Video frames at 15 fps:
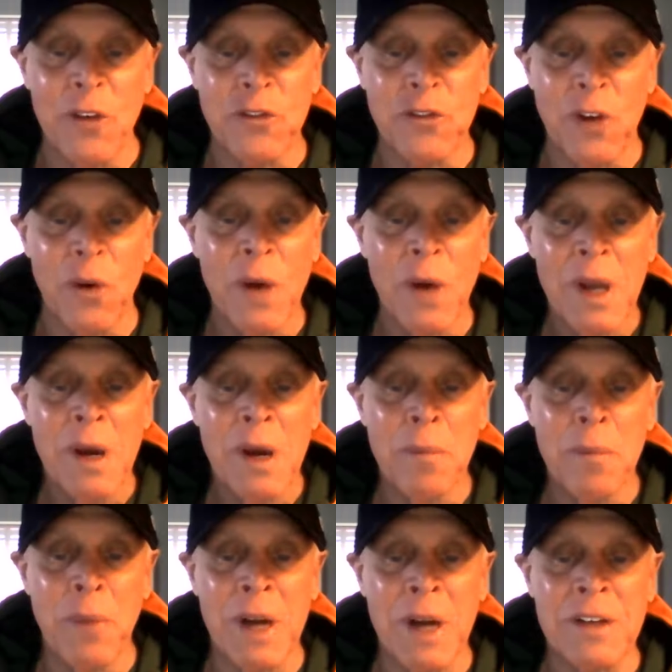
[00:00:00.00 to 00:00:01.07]
So,
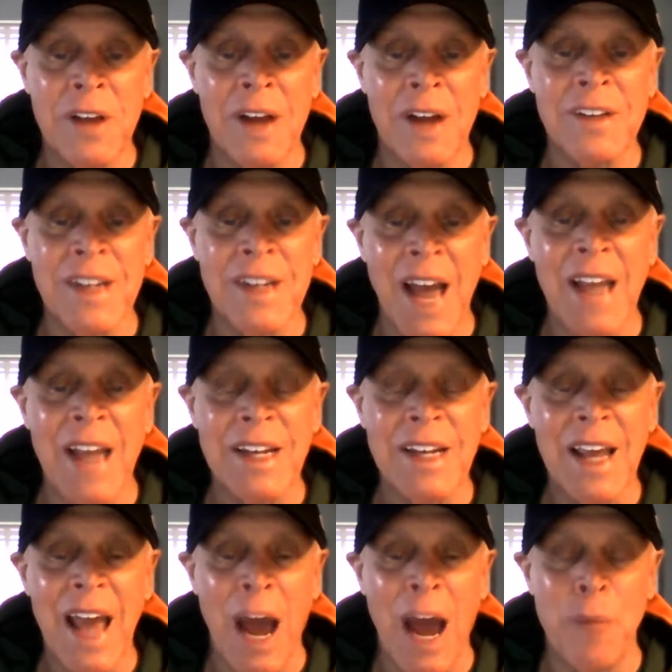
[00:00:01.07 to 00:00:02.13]
but tonight
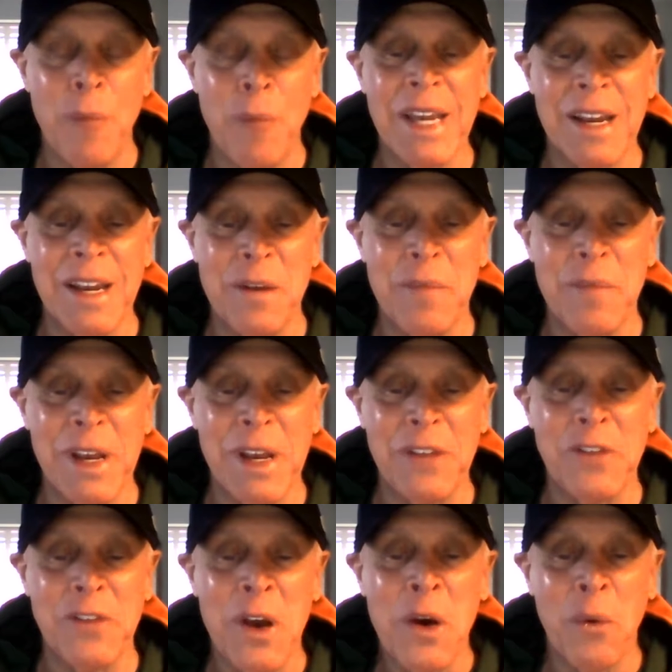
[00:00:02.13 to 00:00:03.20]
I'll be
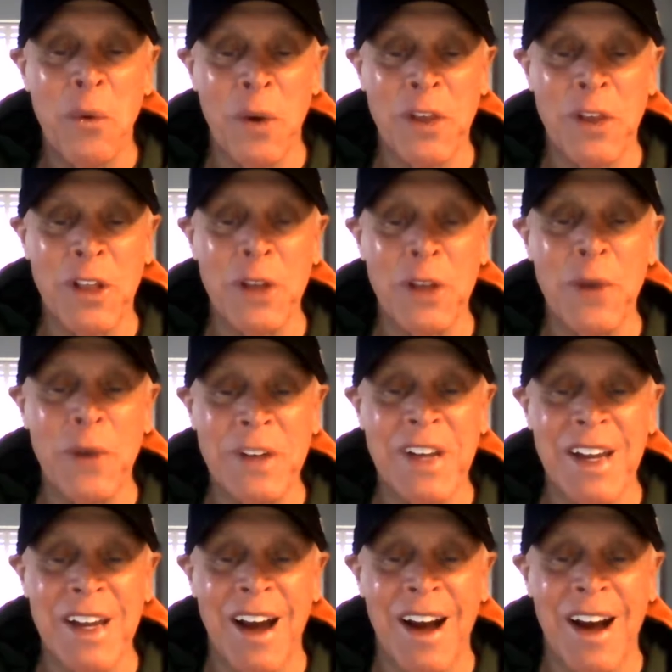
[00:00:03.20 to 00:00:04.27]
enemies with Louis
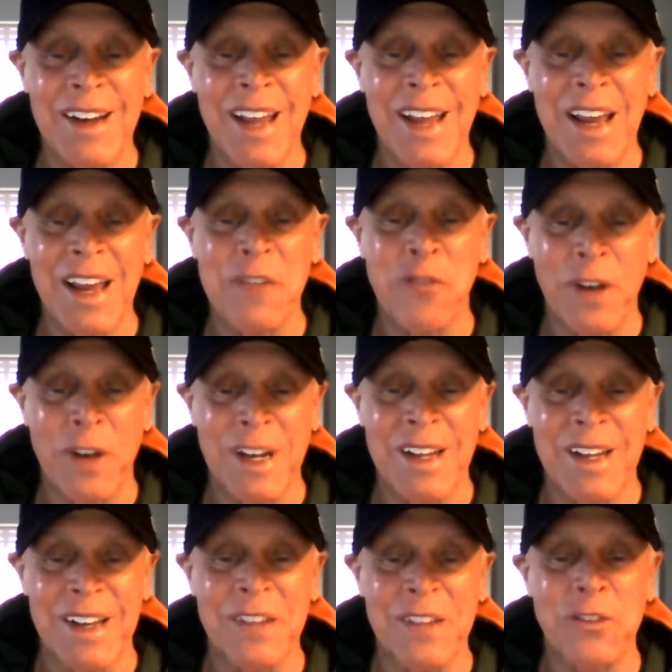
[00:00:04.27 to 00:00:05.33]
Tiant and Freddie
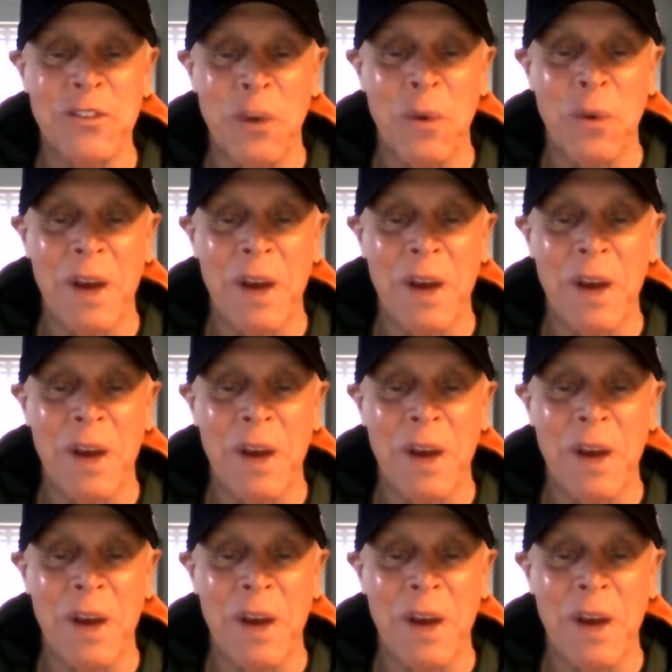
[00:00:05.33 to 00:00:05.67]
Lynn. So we